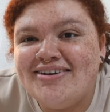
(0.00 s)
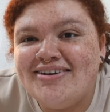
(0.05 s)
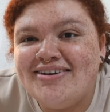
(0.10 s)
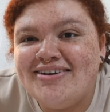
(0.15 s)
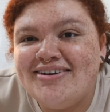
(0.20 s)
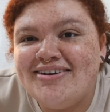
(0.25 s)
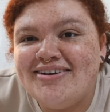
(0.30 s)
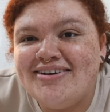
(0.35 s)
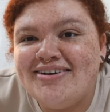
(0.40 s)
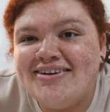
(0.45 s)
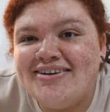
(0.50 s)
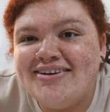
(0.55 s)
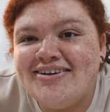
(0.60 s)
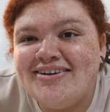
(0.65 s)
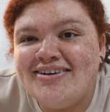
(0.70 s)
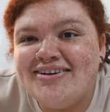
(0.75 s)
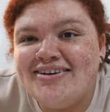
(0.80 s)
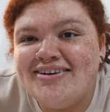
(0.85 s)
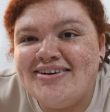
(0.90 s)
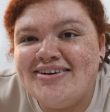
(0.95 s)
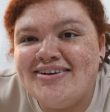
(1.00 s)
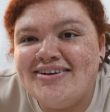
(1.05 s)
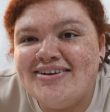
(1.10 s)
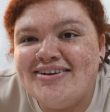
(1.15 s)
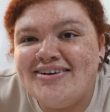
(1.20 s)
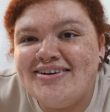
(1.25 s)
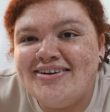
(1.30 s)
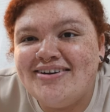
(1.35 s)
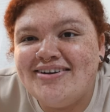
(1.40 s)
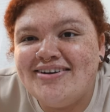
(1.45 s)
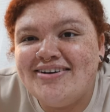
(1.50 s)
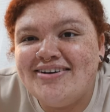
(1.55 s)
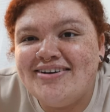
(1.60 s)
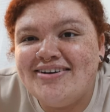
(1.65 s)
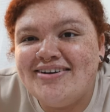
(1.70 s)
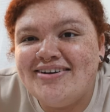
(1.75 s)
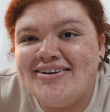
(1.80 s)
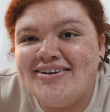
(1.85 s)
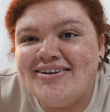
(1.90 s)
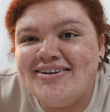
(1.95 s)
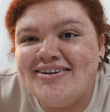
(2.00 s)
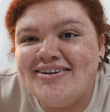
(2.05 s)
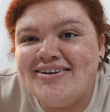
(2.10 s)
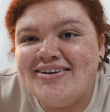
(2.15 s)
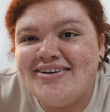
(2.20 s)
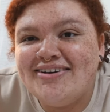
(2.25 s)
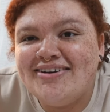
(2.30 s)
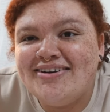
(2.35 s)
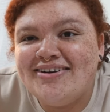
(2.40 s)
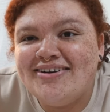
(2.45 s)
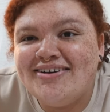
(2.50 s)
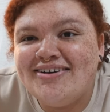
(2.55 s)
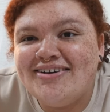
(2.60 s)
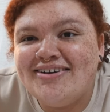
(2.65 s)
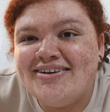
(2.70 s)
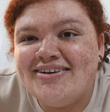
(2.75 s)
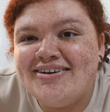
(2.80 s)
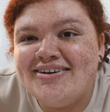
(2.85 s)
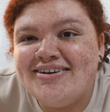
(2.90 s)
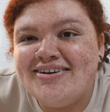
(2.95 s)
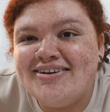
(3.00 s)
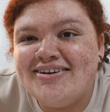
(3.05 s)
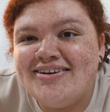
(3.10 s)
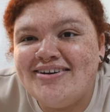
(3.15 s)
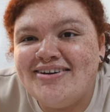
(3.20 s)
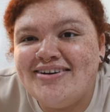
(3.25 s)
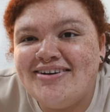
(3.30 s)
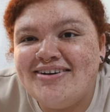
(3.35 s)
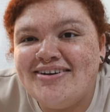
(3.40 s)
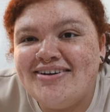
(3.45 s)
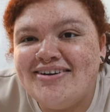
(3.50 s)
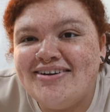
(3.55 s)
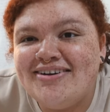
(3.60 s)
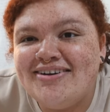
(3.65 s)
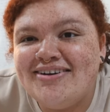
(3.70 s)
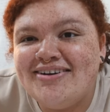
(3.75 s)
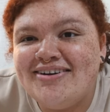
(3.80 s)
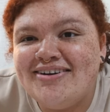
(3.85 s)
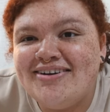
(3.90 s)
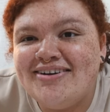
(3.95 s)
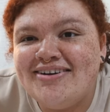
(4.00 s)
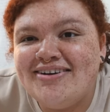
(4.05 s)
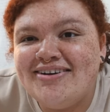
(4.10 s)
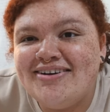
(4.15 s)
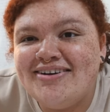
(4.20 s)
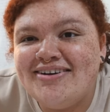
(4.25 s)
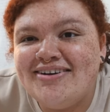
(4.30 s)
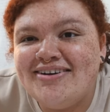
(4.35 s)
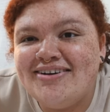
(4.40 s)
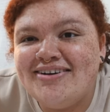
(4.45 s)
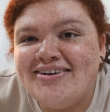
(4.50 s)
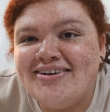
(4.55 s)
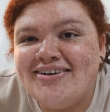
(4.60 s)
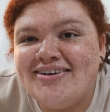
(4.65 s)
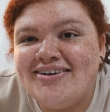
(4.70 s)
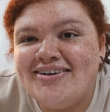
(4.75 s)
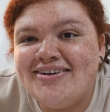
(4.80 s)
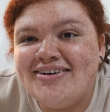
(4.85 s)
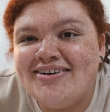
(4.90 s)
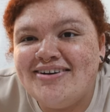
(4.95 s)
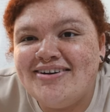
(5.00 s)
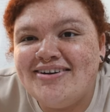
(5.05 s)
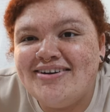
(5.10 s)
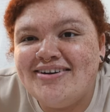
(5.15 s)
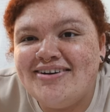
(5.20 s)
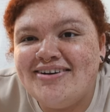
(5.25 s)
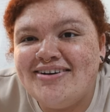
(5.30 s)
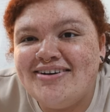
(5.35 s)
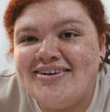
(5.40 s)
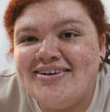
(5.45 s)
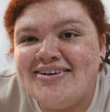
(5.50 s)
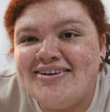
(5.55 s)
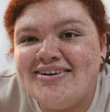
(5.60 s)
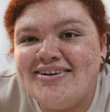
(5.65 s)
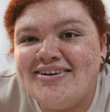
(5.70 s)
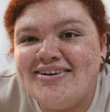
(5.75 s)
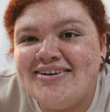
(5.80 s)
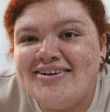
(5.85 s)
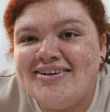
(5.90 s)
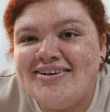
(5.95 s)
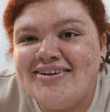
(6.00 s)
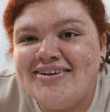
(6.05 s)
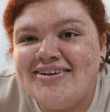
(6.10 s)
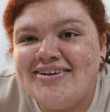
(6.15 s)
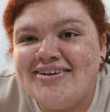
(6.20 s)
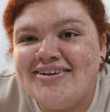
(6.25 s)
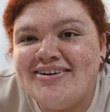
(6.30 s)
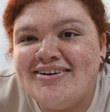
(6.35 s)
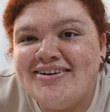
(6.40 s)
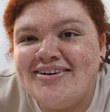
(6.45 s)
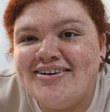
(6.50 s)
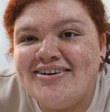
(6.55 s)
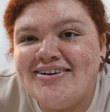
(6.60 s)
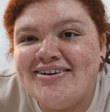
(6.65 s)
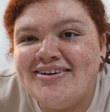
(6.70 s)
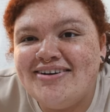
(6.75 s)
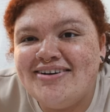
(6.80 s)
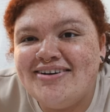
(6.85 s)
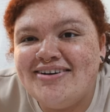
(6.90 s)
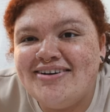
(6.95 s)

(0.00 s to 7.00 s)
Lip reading: [no speech]